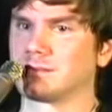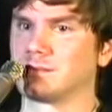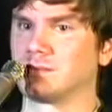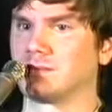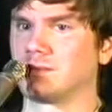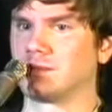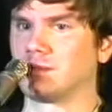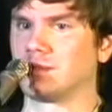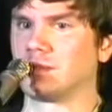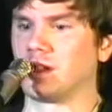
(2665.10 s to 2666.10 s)
You didn't answer
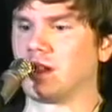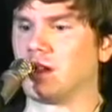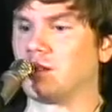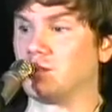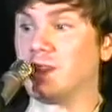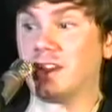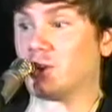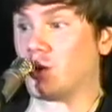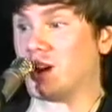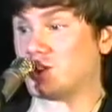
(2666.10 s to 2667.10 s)
my question. Yeah, your
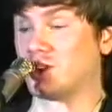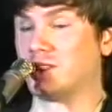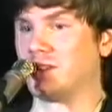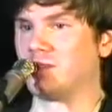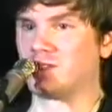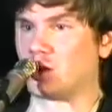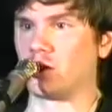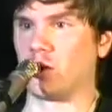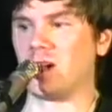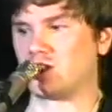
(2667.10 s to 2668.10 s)
question. So the
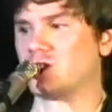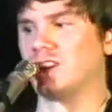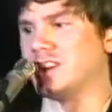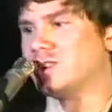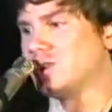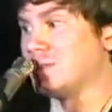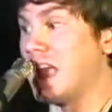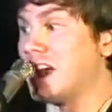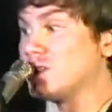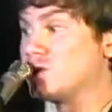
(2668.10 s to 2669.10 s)
question is
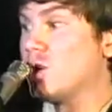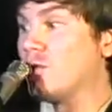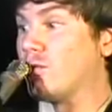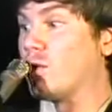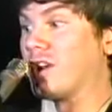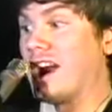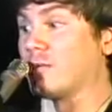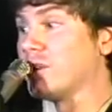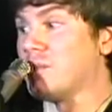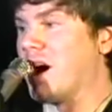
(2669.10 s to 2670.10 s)
so for
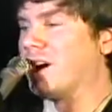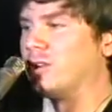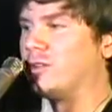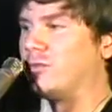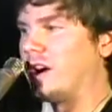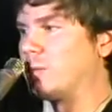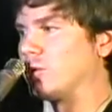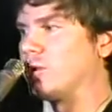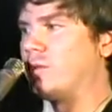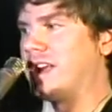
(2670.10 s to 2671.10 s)
every mile of fiber
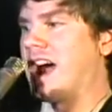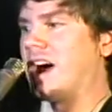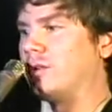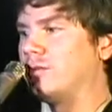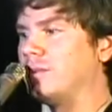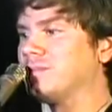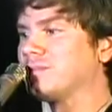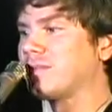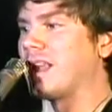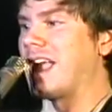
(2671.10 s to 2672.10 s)
that we have,
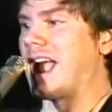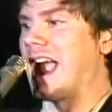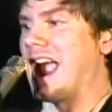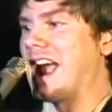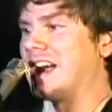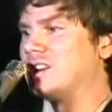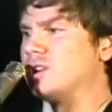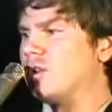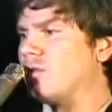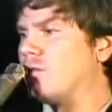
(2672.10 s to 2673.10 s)
and
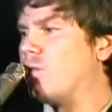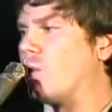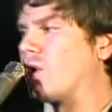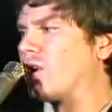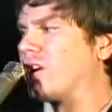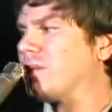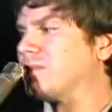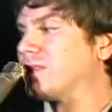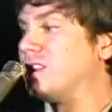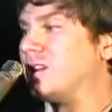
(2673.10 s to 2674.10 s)
for,
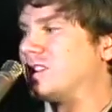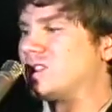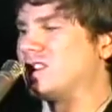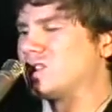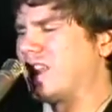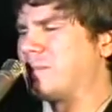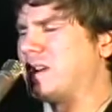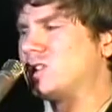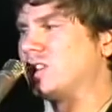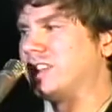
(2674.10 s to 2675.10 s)
you know, it's, it's like
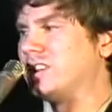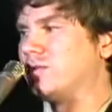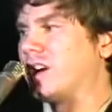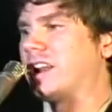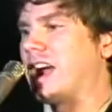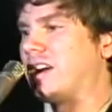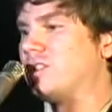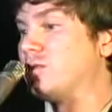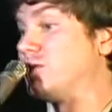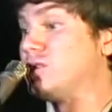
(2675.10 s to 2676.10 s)
basically you've got to have,
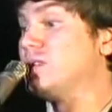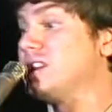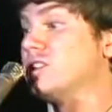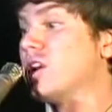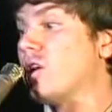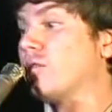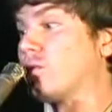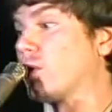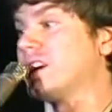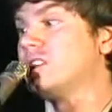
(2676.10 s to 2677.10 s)
you, you need to know
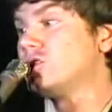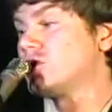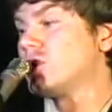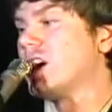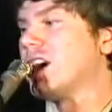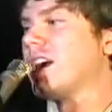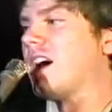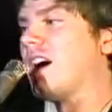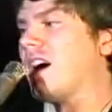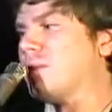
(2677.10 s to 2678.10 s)
for each,
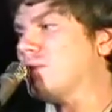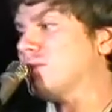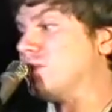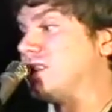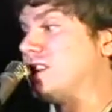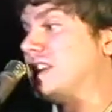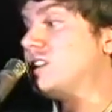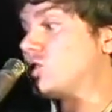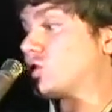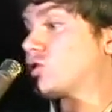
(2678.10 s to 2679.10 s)
um,
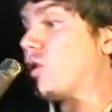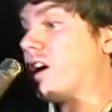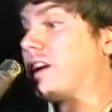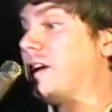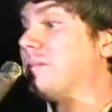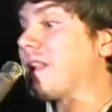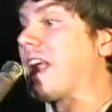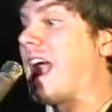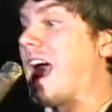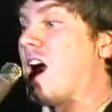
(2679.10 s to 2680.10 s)
each trunk
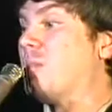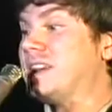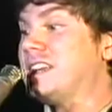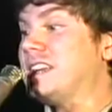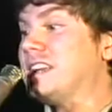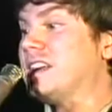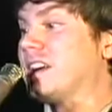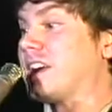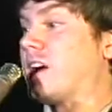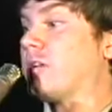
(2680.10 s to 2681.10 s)
how many
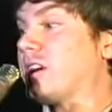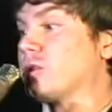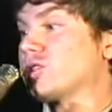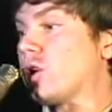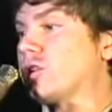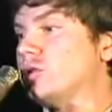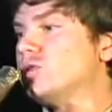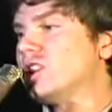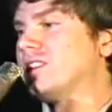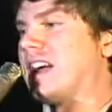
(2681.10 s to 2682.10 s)
carriers are
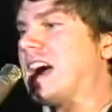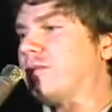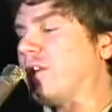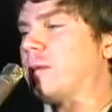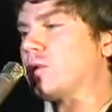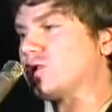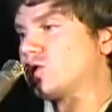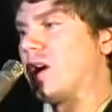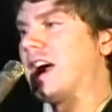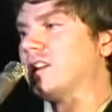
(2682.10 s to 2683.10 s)
using that fiber
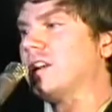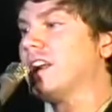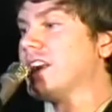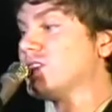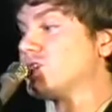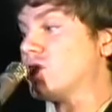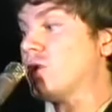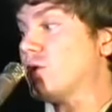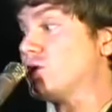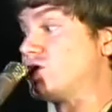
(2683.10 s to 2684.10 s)
strand.
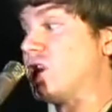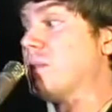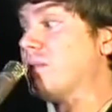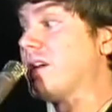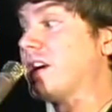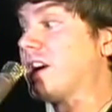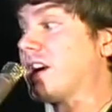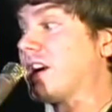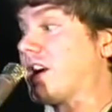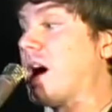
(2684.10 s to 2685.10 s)
So some
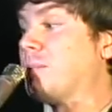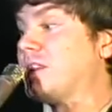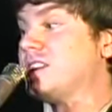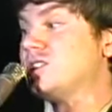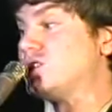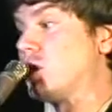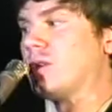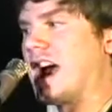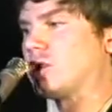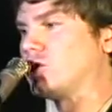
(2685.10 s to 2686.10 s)
companies don't
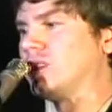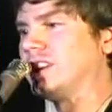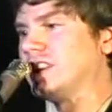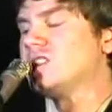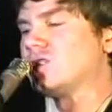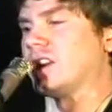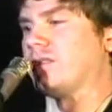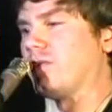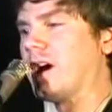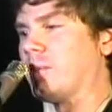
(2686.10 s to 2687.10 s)
actually lease any
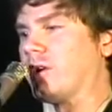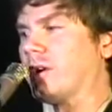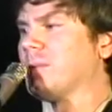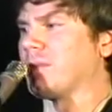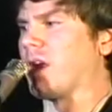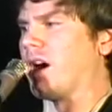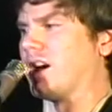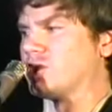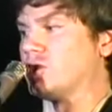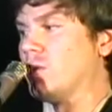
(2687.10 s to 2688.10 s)
fiber uh,
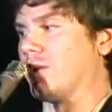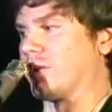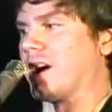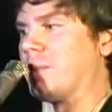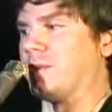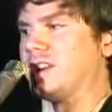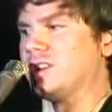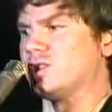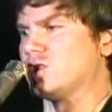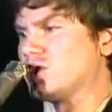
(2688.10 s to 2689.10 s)
to other
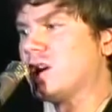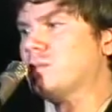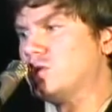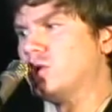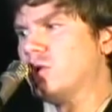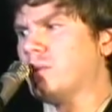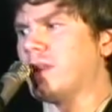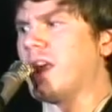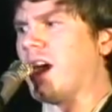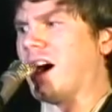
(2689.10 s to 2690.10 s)
companies. Some do.
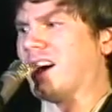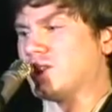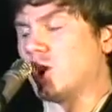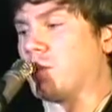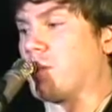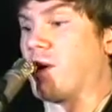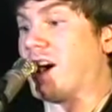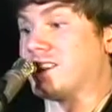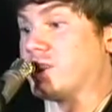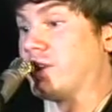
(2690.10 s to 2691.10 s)
Uh, it's all
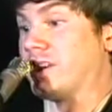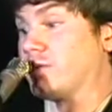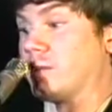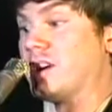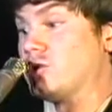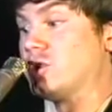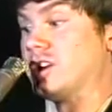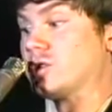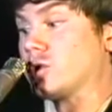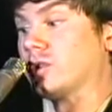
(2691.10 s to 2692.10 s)
proprietary information
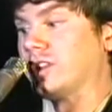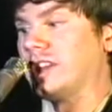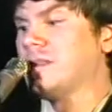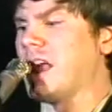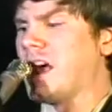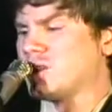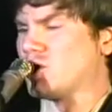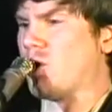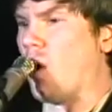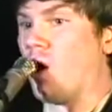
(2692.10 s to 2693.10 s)
internally.
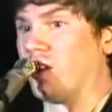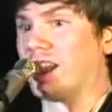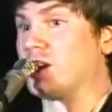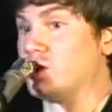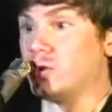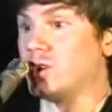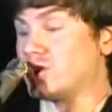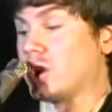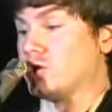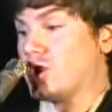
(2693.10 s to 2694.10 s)
So all I can do is
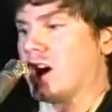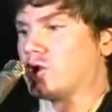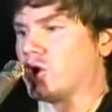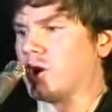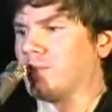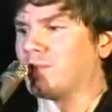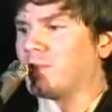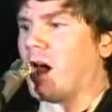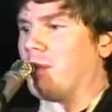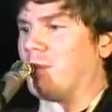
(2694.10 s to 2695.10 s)
conjecture,
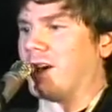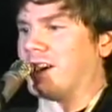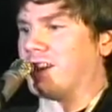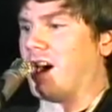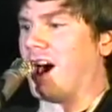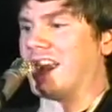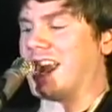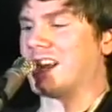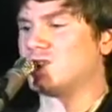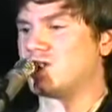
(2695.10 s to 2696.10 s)
but I
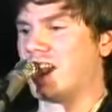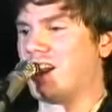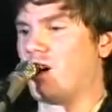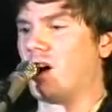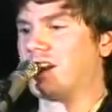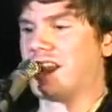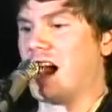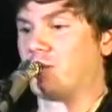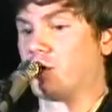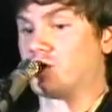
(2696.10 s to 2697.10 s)
can say on an
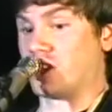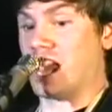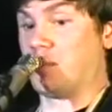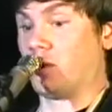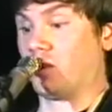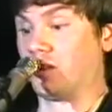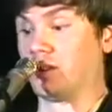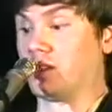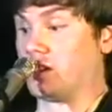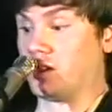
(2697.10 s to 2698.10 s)
average cable,
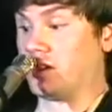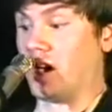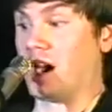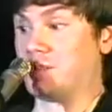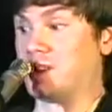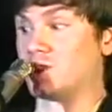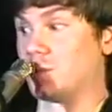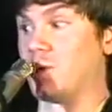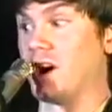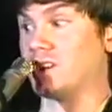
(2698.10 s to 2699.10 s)
I'd be
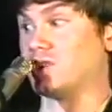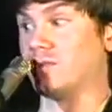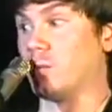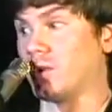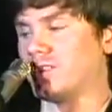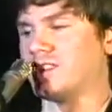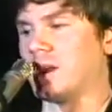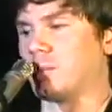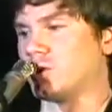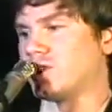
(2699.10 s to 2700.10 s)
surprised if more than
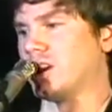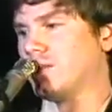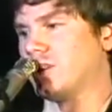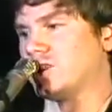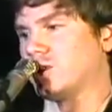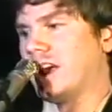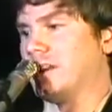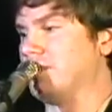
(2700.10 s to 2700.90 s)
10% of it is lit.